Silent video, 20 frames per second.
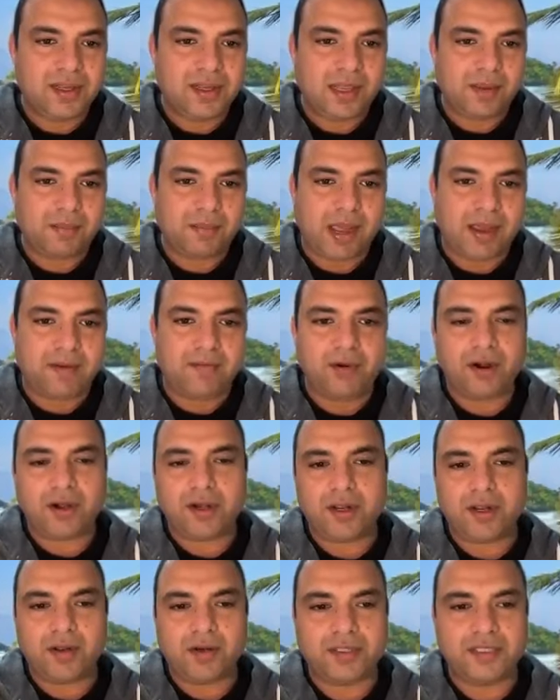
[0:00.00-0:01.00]
yep, I've
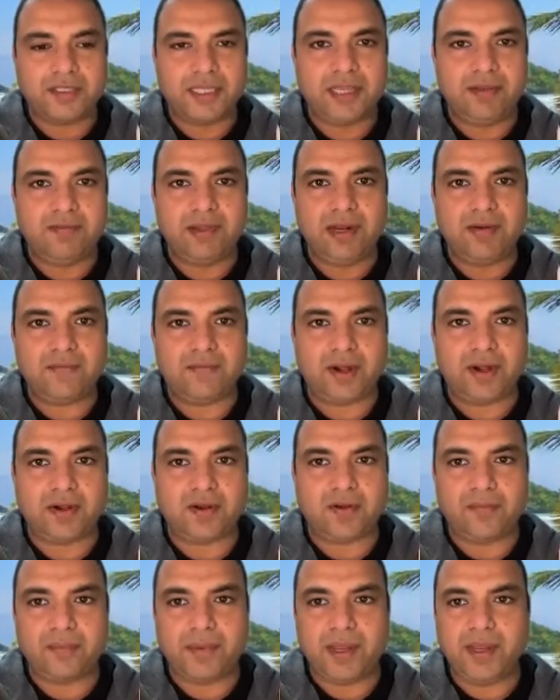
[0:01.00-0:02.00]
got your CV in
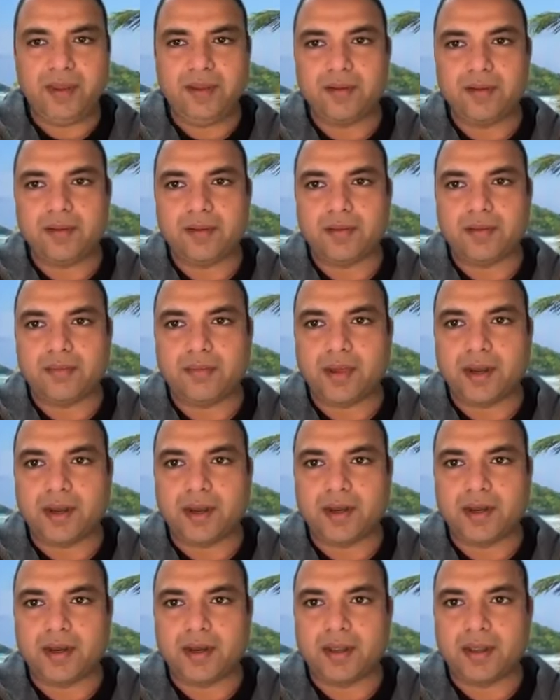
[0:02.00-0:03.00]
front of me,
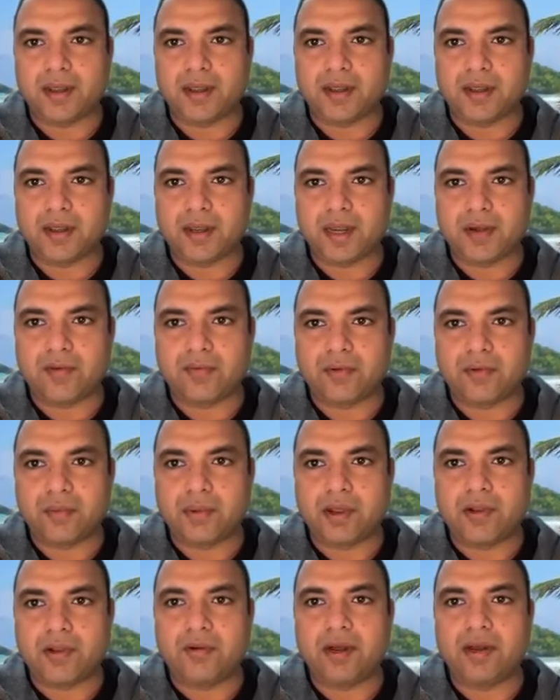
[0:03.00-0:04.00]
but it would
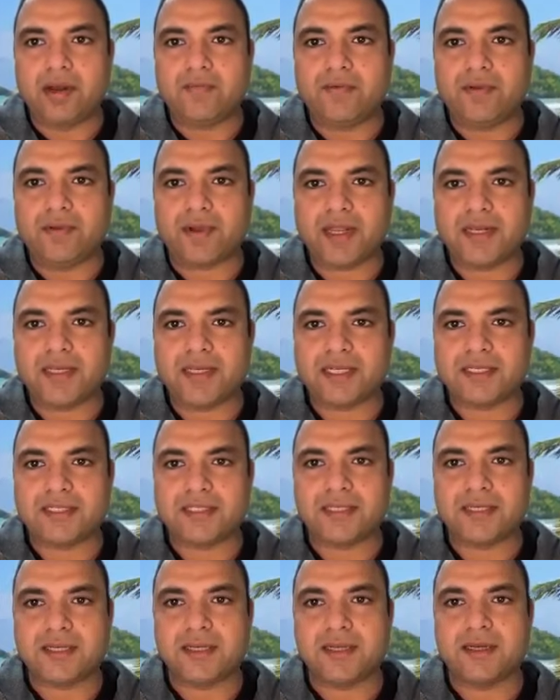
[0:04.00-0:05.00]
be good if you can
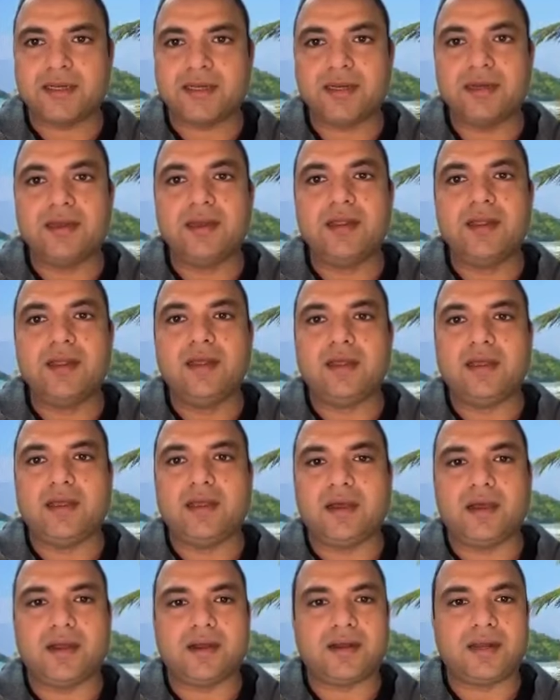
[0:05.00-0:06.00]
just
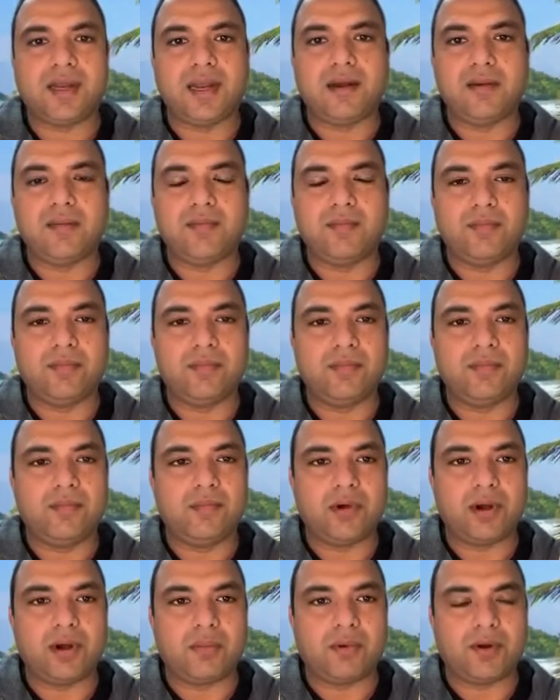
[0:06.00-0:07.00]
tell
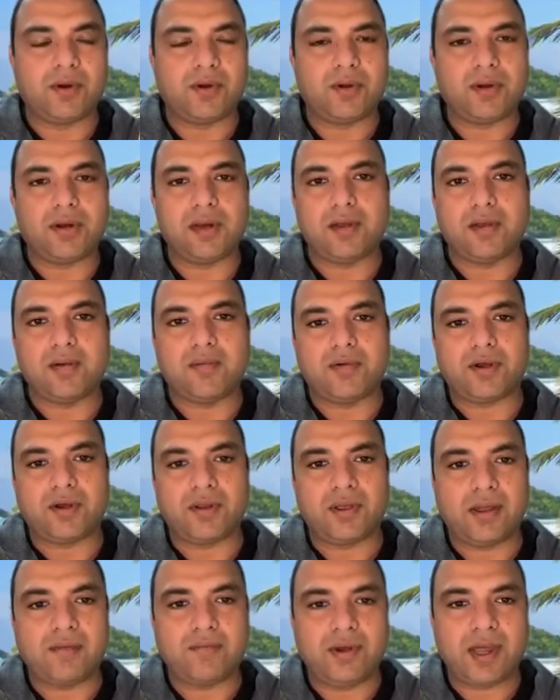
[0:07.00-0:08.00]
more about what
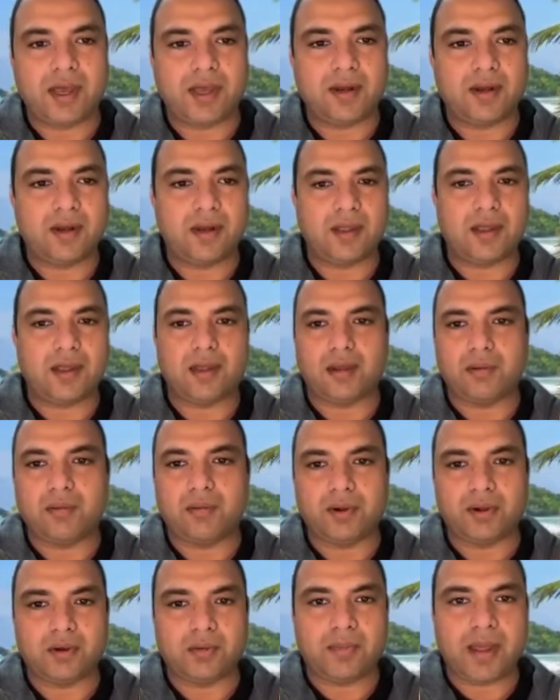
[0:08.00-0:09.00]
you have done,
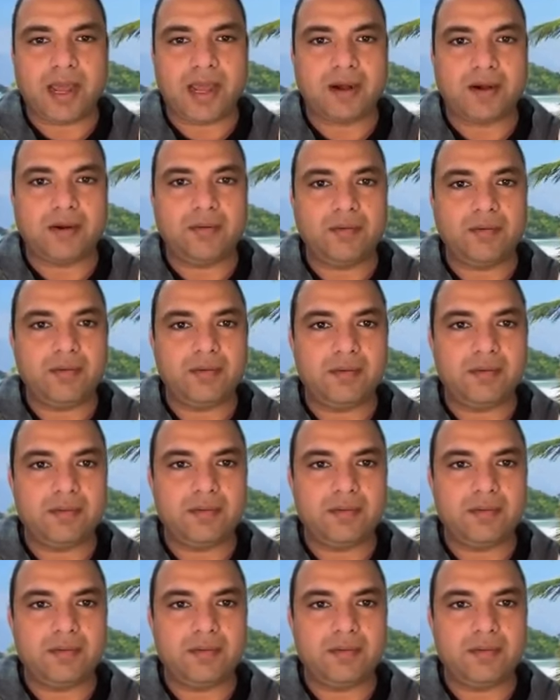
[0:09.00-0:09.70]
about your background.